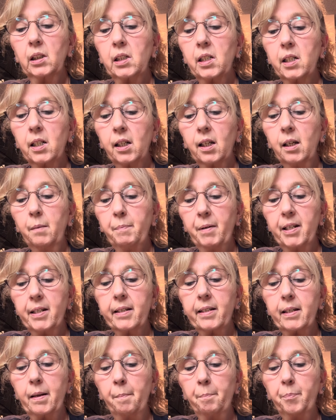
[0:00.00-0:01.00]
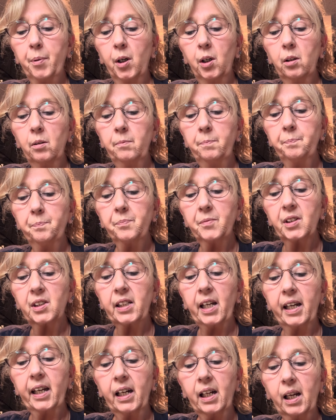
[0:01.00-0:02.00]
to keep it simple, because
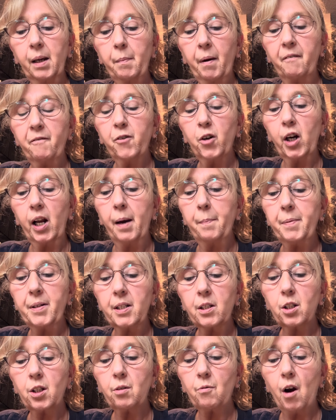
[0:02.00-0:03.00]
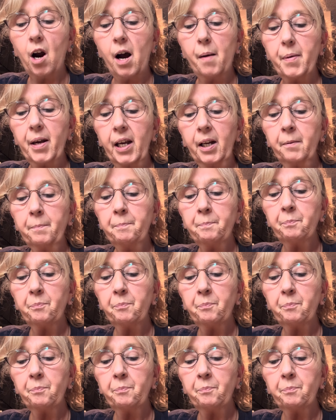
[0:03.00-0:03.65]
I got to get my foot up, it's throbbing.